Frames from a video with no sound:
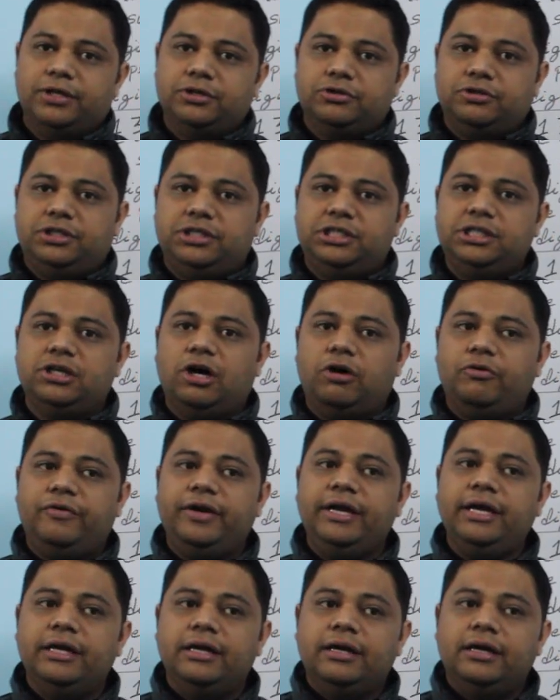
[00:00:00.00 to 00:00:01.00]
So this is how
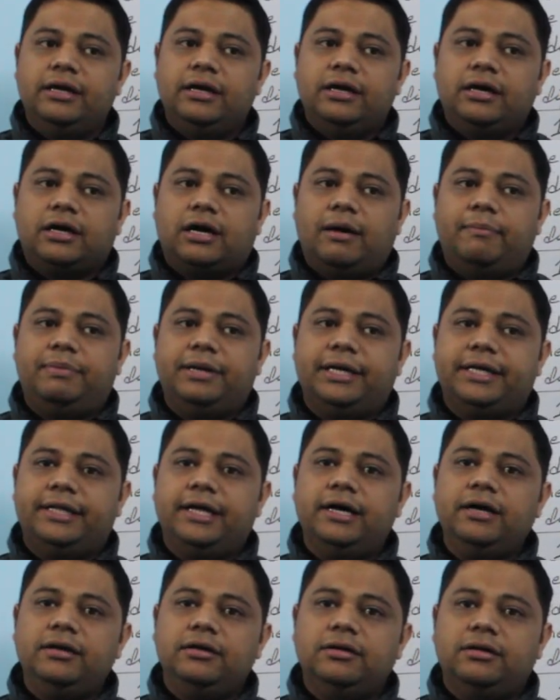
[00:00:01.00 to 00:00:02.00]
we complete
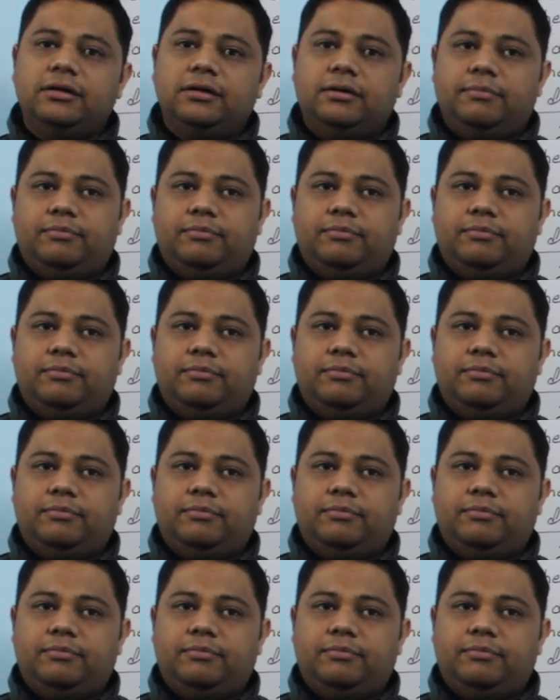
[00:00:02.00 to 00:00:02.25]
the program.